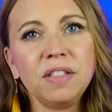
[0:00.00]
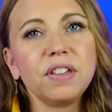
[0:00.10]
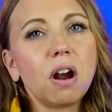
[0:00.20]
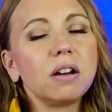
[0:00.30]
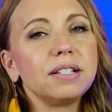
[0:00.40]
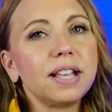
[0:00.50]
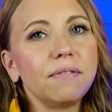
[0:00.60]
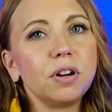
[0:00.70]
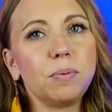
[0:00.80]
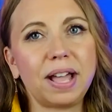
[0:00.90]
There are
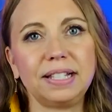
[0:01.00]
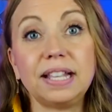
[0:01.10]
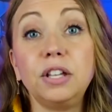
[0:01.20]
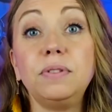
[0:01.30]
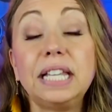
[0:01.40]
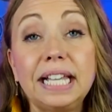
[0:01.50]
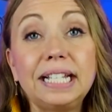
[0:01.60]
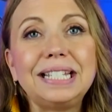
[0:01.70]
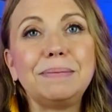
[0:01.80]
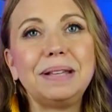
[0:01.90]
several ways that you
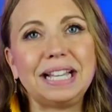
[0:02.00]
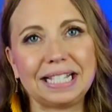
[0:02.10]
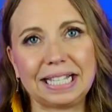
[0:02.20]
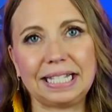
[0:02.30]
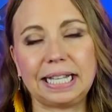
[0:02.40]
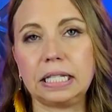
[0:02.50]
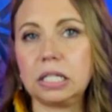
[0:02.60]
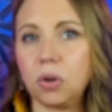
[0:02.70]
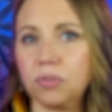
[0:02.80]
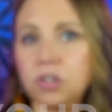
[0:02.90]
need to be consistent.
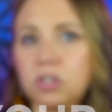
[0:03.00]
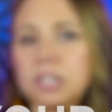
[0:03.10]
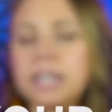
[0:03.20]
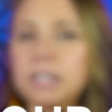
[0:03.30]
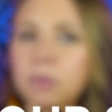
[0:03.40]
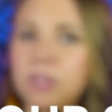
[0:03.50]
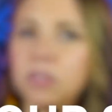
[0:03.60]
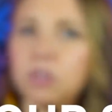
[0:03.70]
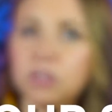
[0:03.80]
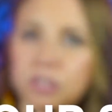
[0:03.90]
So first is
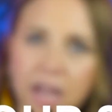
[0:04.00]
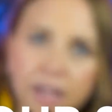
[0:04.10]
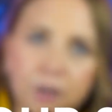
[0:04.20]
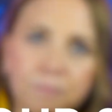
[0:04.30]
with your style.